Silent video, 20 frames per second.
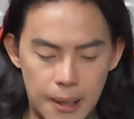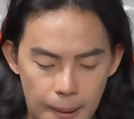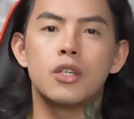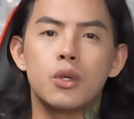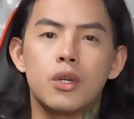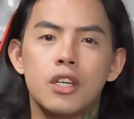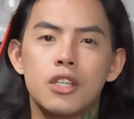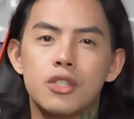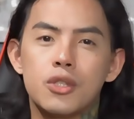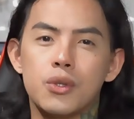
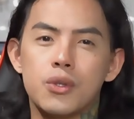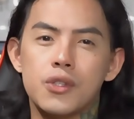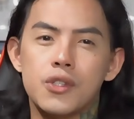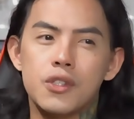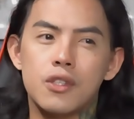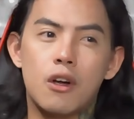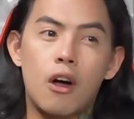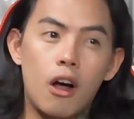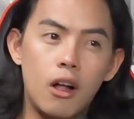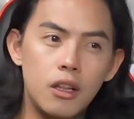You can
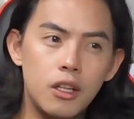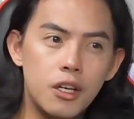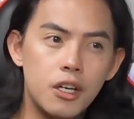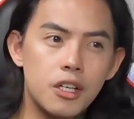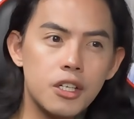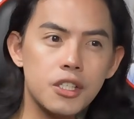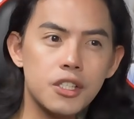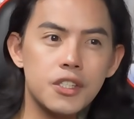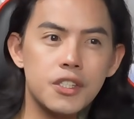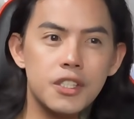choose
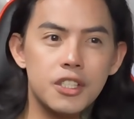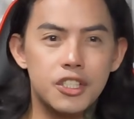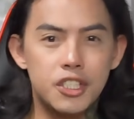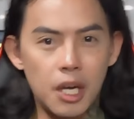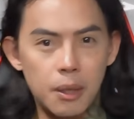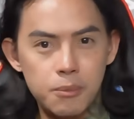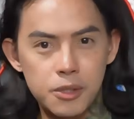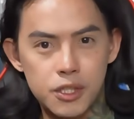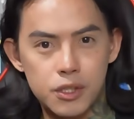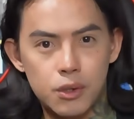colors,
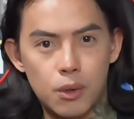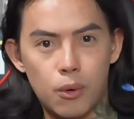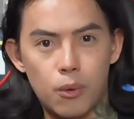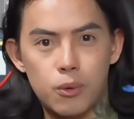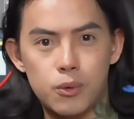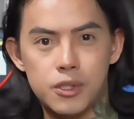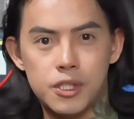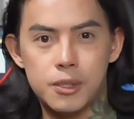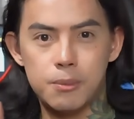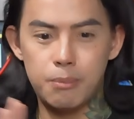
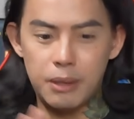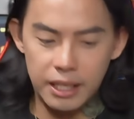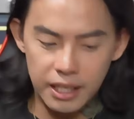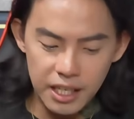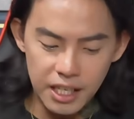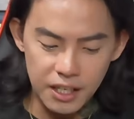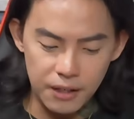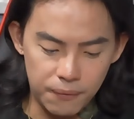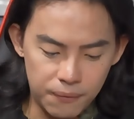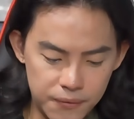gemstones,
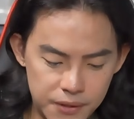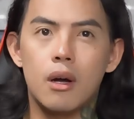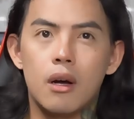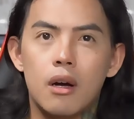belief,